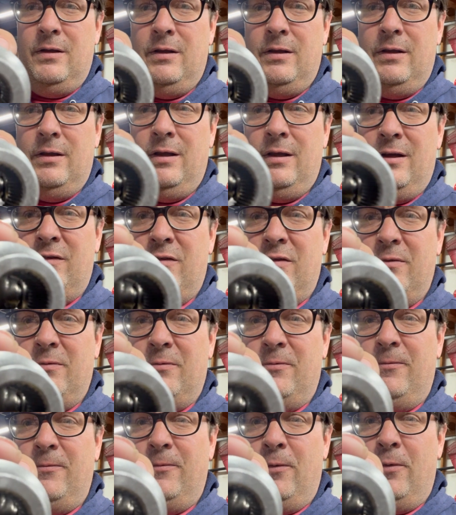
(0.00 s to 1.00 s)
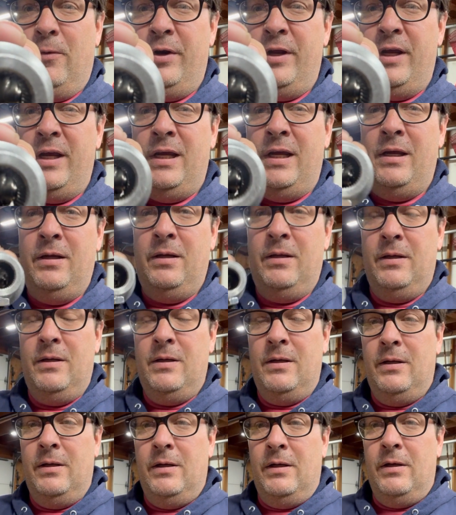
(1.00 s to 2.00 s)
40,
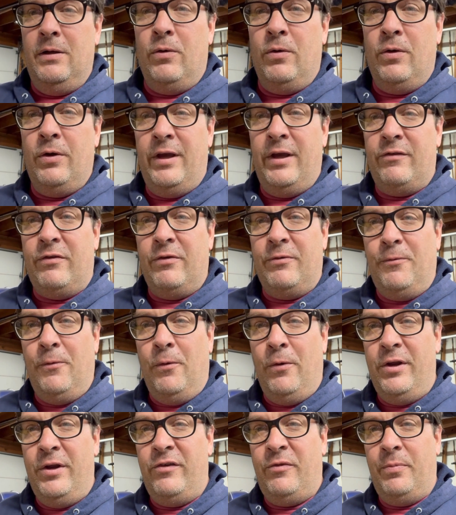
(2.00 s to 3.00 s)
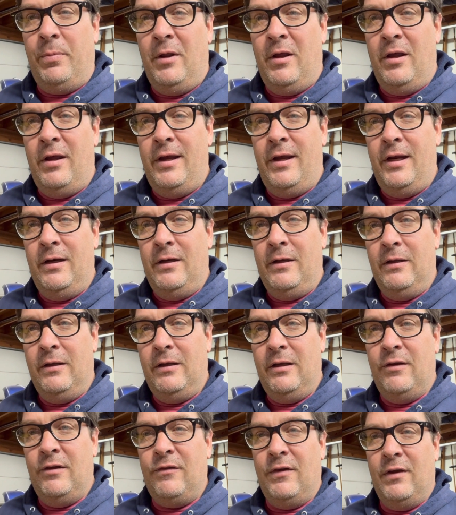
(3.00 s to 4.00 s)
or that's a 40 spline.
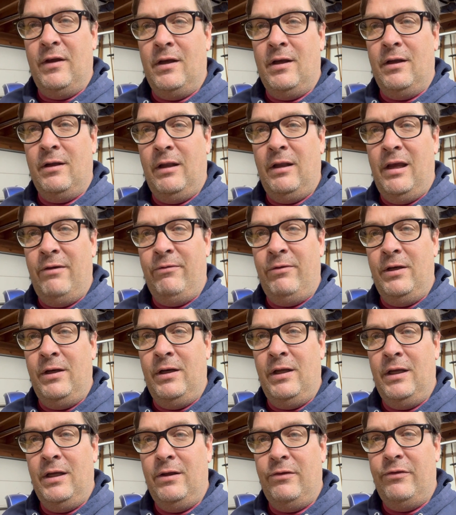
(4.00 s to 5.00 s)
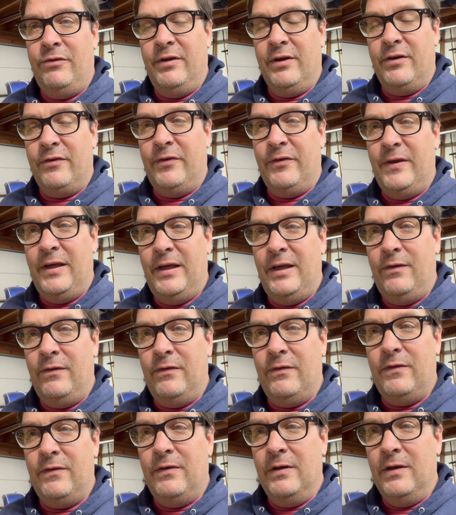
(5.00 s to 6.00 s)
It's a
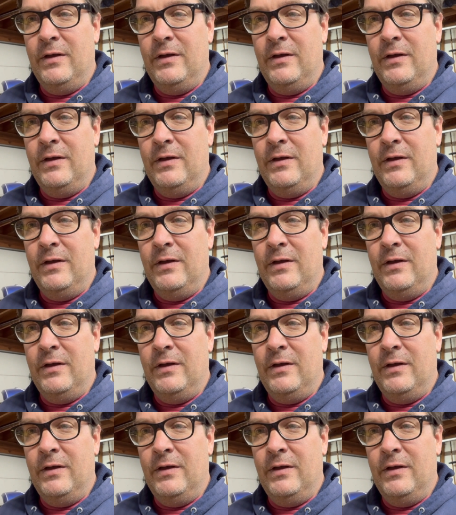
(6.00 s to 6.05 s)
11/16.